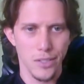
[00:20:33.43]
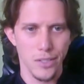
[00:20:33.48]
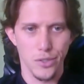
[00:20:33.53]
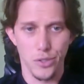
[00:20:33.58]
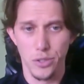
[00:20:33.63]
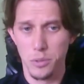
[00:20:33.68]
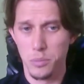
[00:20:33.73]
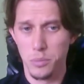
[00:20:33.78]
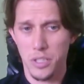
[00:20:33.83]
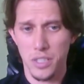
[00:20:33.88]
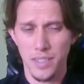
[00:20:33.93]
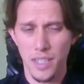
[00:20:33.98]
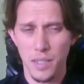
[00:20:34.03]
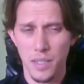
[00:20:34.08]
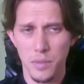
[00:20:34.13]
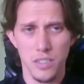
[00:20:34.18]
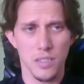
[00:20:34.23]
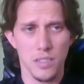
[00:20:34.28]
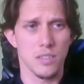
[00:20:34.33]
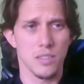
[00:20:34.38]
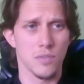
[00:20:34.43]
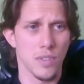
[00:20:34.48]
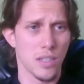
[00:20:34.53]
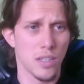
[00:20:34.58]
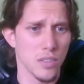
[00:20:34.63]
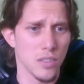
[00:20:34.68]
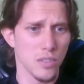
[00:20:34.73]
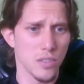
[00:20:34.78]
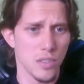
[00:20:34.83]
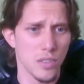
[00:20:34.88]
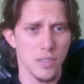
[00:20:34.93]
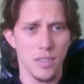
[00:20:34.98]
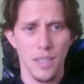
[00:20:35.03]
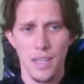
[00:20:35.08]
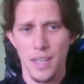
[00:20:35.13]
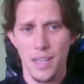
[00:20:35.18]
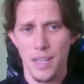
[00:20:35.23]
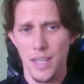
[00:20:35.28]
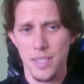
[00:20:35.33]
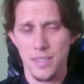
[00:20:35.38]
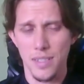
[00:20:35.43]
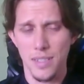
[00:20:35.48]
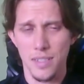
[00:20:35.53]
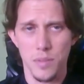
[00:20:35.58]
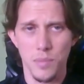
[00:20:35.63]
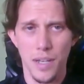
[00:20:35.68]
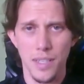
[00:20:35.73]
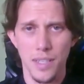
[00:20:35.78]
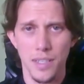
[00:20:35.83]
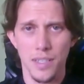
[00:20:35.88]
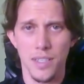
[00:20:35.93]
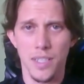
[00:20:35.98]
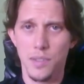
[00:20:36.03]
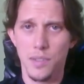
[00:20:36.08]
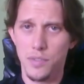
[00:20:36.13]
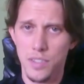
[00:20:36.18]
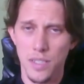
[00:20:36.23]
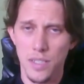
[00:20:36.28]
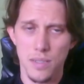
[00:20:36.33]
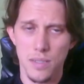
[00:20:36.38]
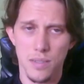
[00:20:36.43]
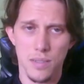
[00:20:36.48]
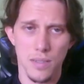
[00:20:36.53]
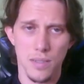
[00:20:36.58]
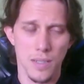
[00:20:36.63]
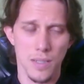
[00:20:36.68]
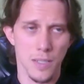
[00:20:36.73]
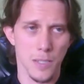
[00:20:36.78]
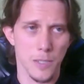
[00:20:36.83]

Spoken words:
2 more damage is very good. SS Binder gives us